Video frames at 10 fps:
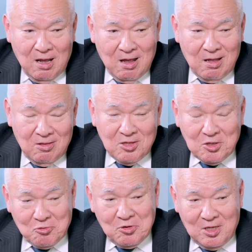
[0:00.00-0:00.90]
under the
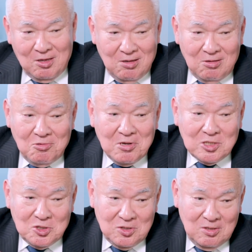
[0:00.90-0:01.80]
treaty, U.S.